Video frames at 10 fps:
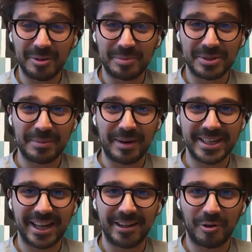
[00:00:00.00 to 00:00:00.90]
know,
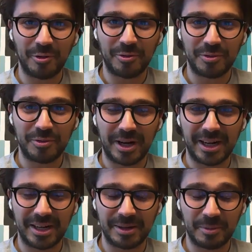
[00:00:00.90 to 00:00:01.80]
pride myself
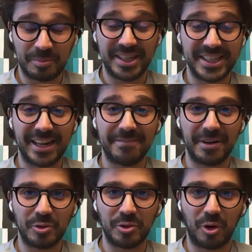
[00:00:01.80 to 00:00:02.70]
of being
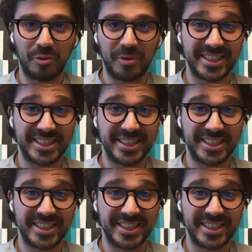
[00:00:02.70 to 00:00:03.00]
someone who